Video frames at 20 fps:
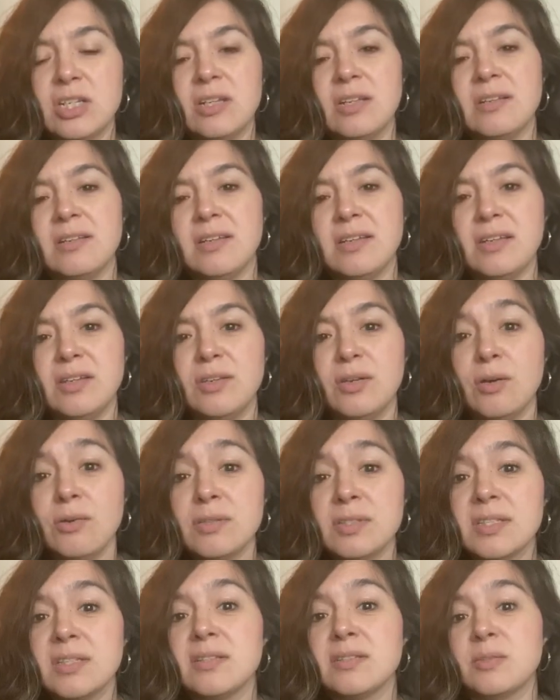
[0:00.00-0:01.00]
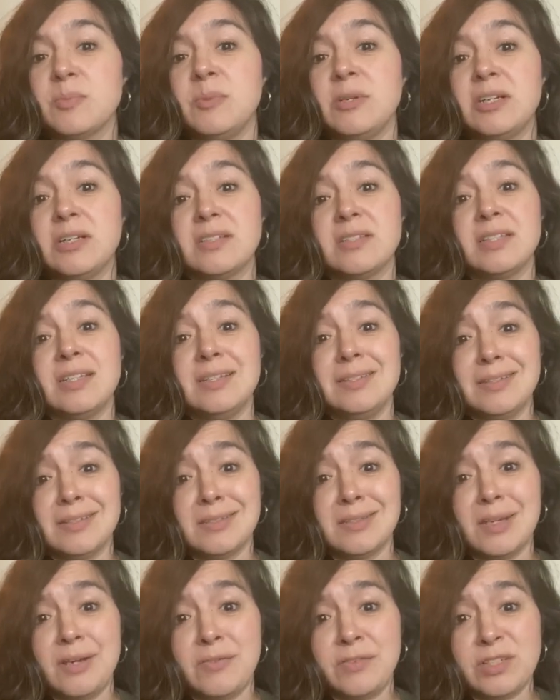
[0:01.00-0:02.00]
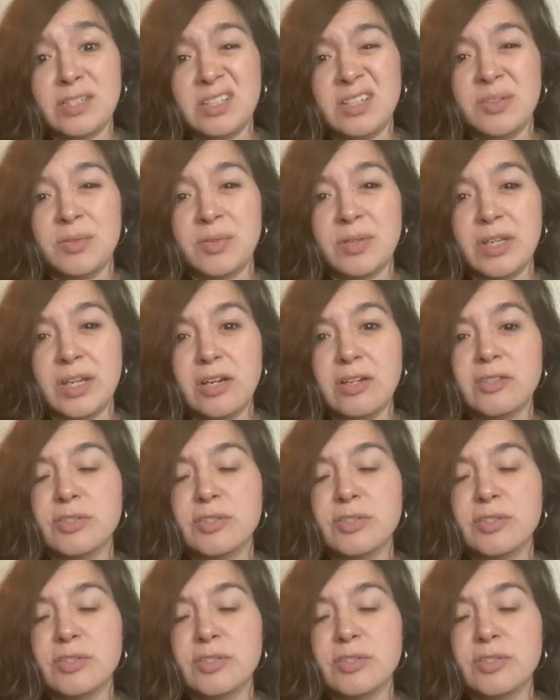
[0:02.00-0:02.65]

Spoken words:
and he knows this because he does it every single year,